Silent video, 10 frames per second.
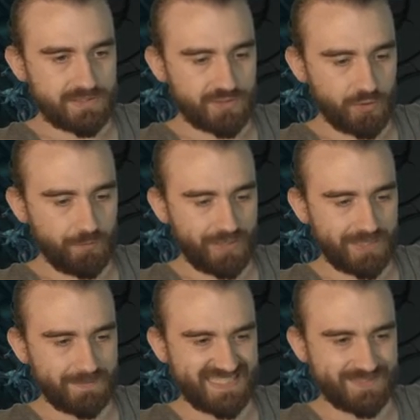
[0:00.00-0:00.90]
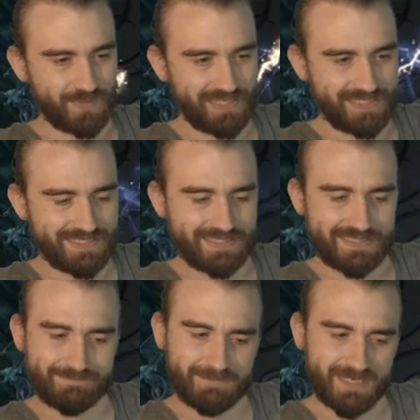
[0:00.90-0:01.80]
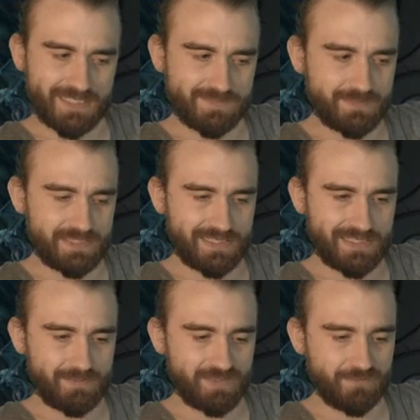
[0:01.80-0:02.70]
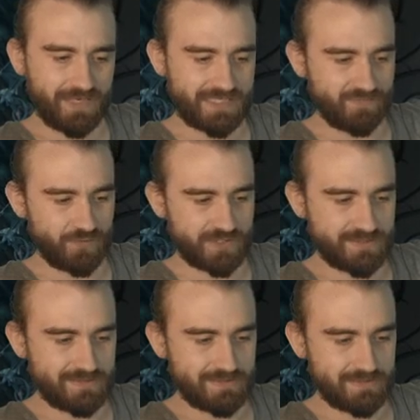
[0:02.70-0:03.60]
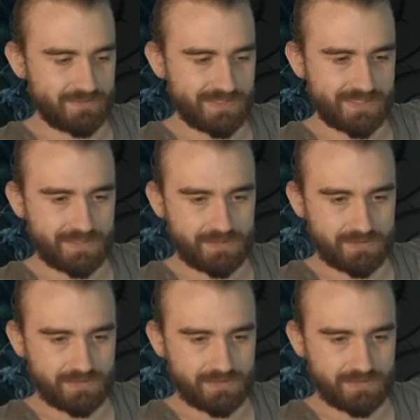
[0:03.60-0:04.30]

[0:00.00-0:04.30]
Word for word: Johnny Primate, well, he might be a little bit fast for us here. We'll see.